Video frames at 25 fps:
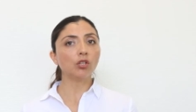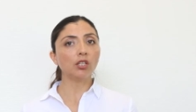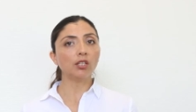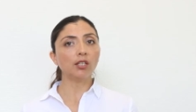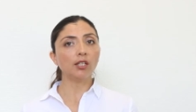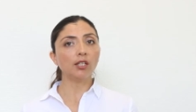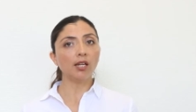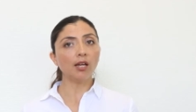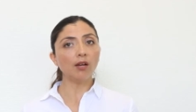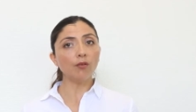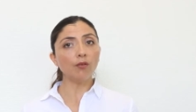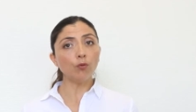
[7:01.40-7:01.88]
in
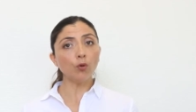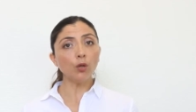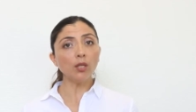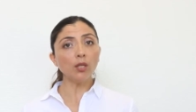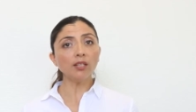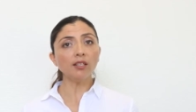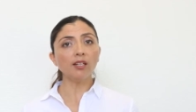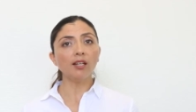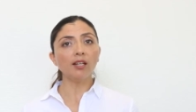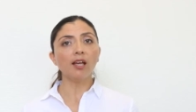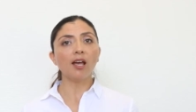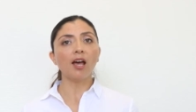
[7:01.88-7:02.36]
the
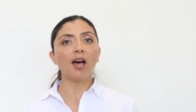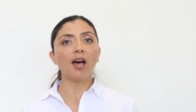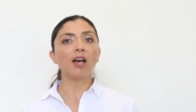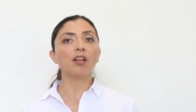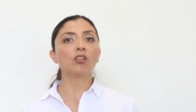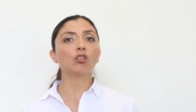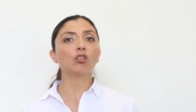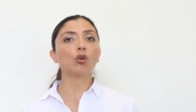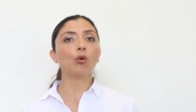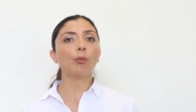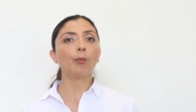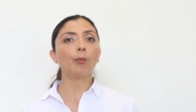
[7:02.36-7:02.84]
effluent
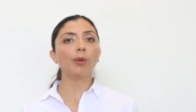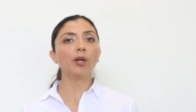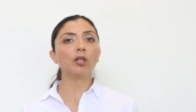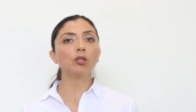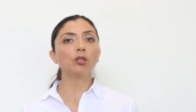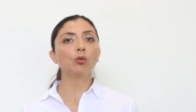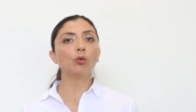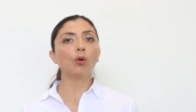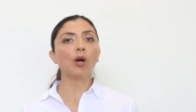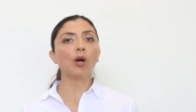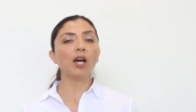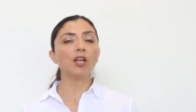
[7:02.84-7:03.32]
as
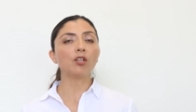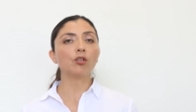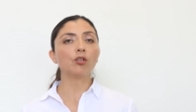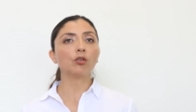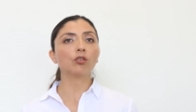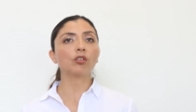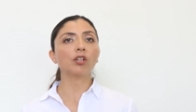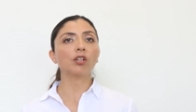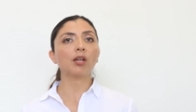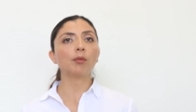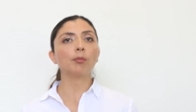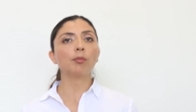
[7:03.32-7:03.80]
compared to
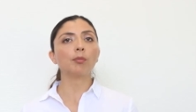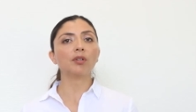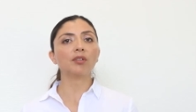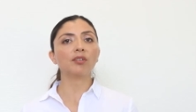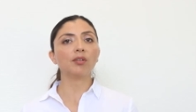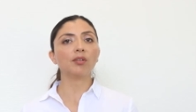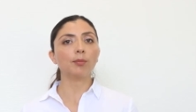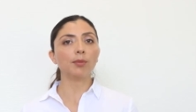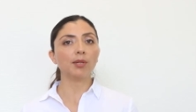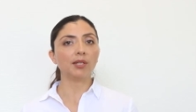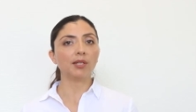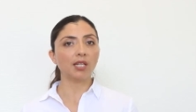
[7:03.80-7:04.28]
hydroxide
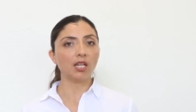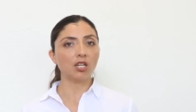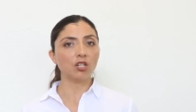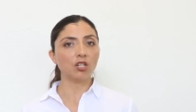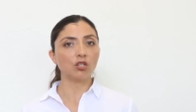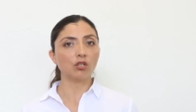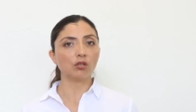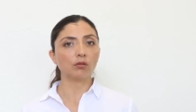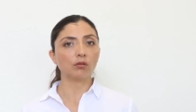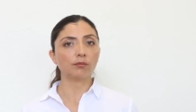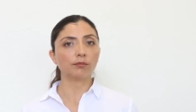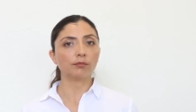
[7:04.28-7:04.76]

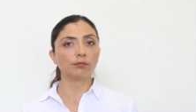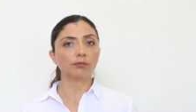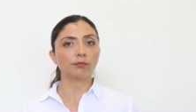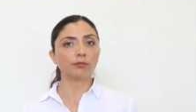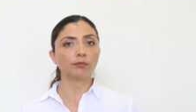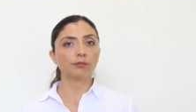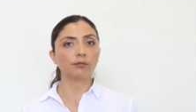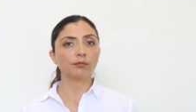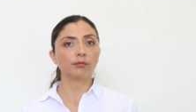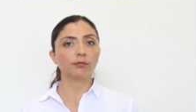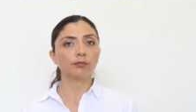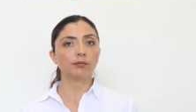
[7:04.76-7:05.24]
precipitation.
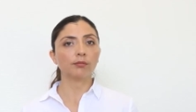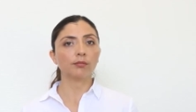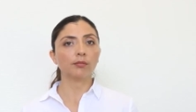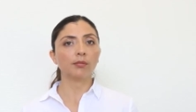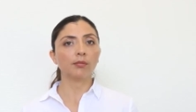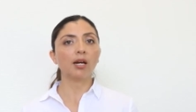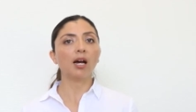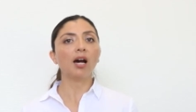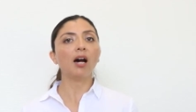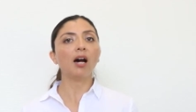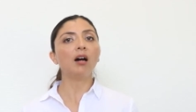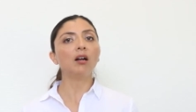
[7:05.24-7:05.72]

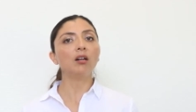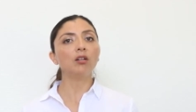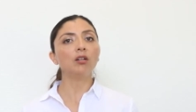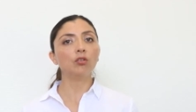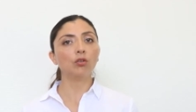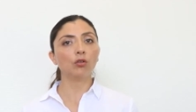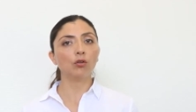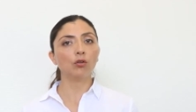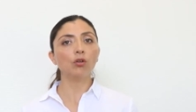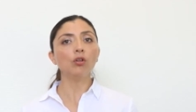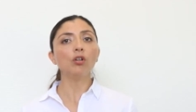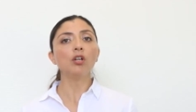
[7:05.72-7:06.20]

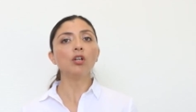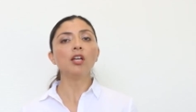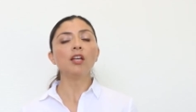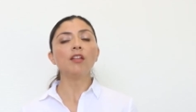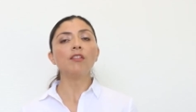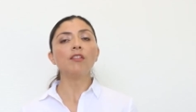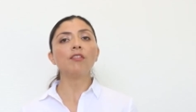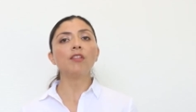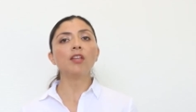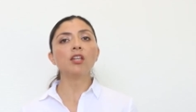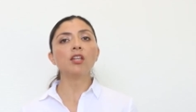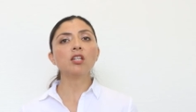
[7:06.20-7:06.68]
Also,
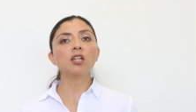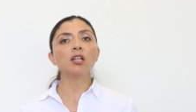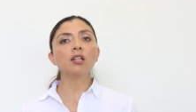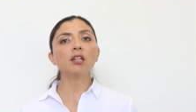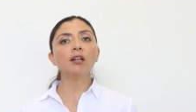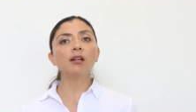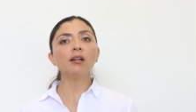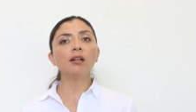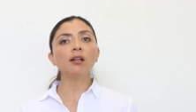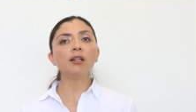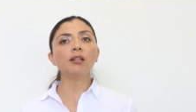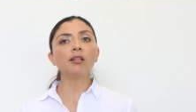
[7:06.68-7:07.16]
the
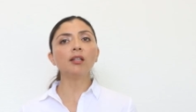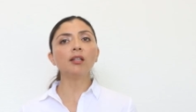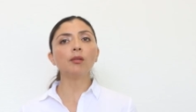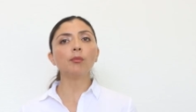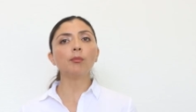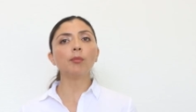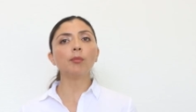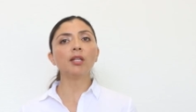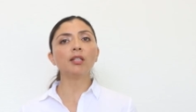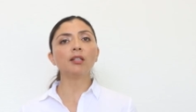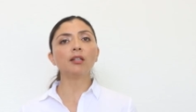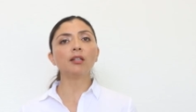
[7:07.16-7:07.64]
generated
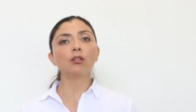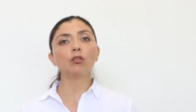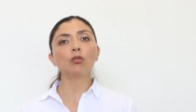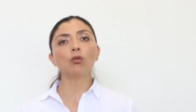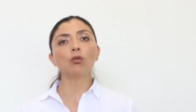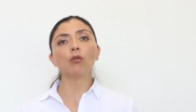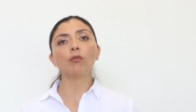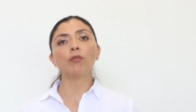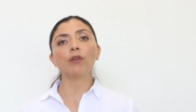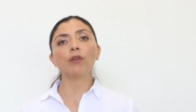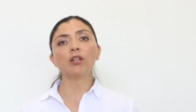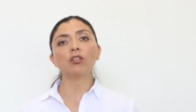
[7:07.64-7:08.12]
metal
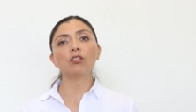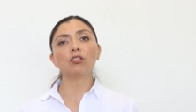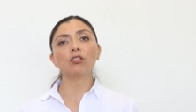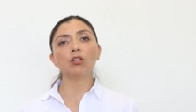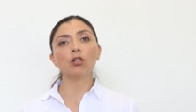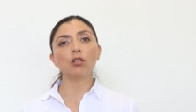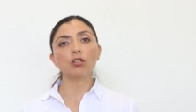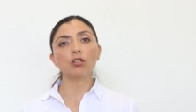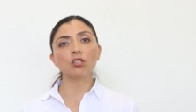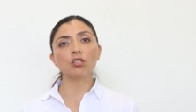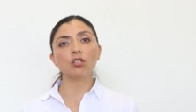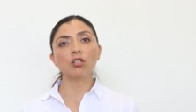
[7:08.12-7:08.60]
sulfide
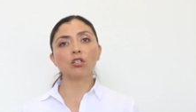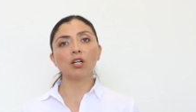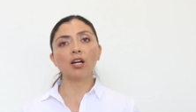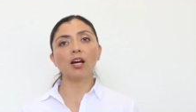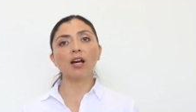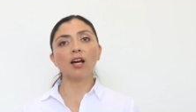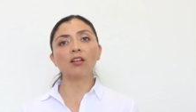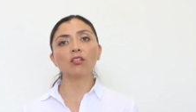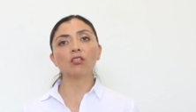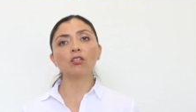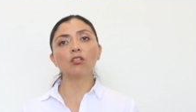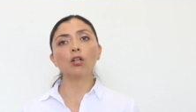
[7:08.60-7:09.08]
sludge
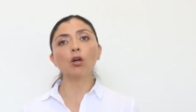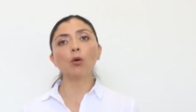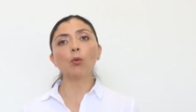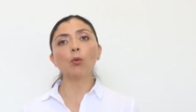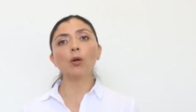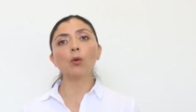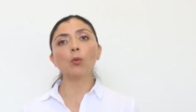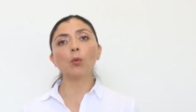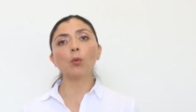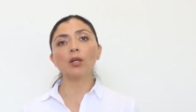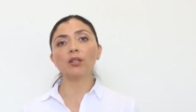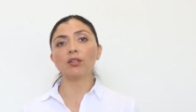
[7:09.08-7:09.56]
has
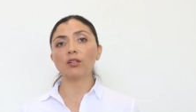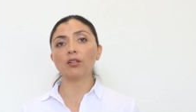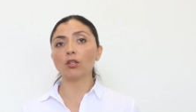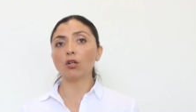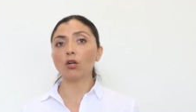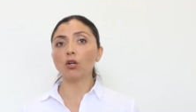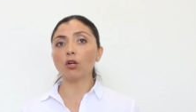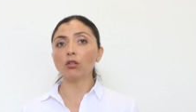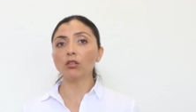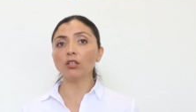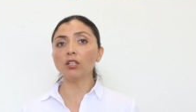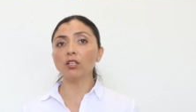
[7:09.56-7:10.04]
lower water
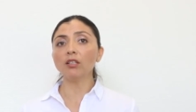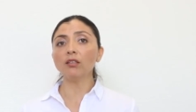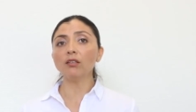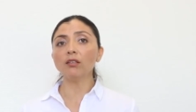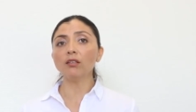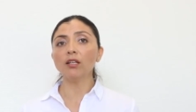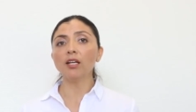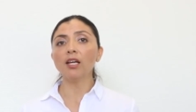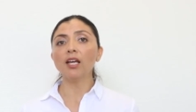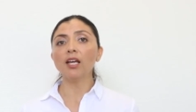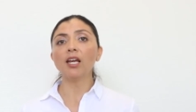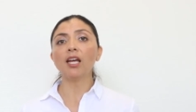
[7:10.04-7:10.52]

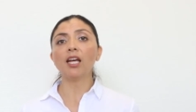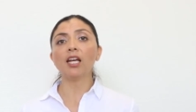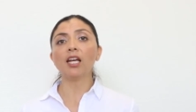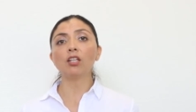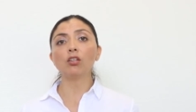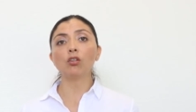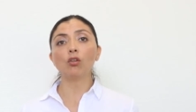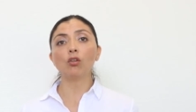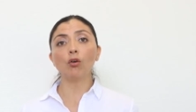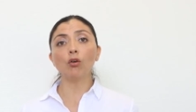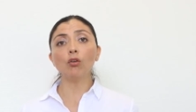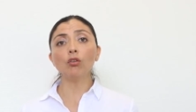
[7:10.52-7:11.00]
content
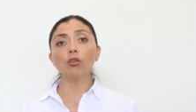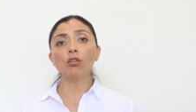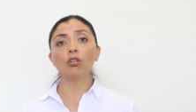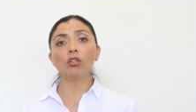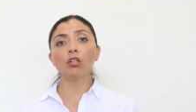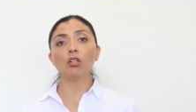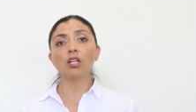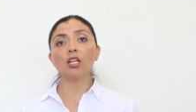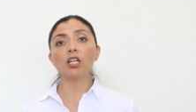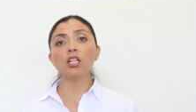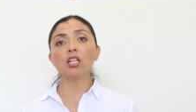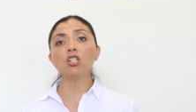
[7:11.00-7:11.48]
and
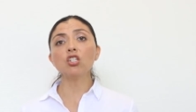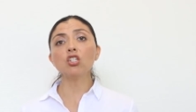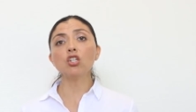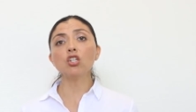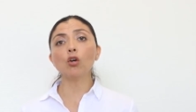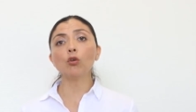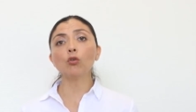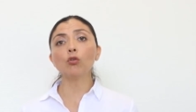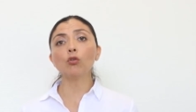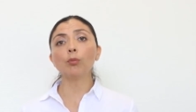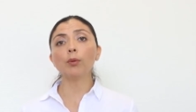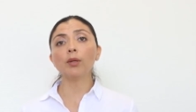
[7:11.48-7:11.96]
thus it
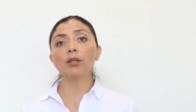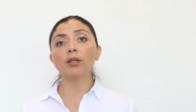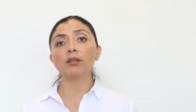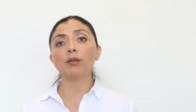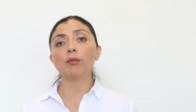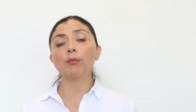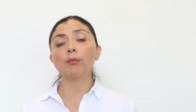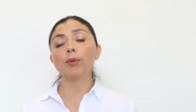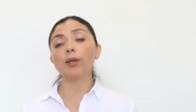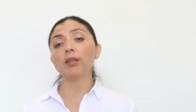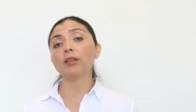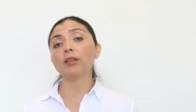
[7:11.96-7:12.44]
shows
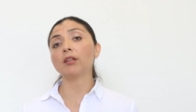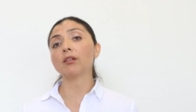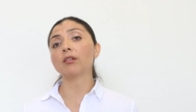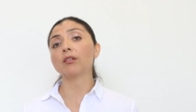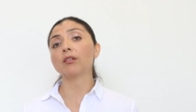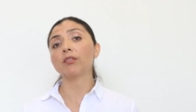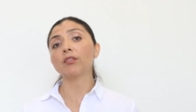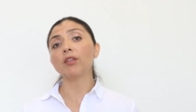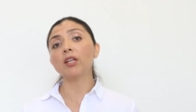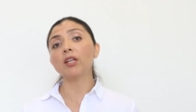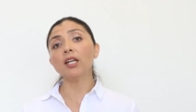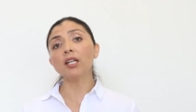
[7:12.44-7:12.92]
bet better
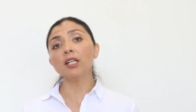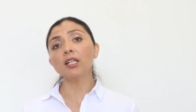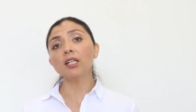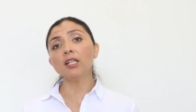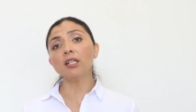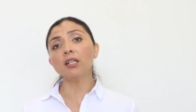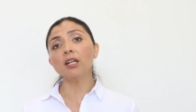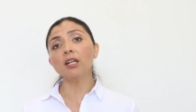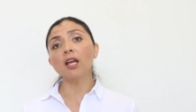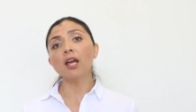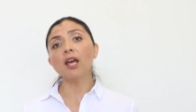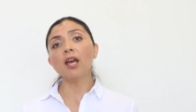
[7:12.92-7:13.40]
thickening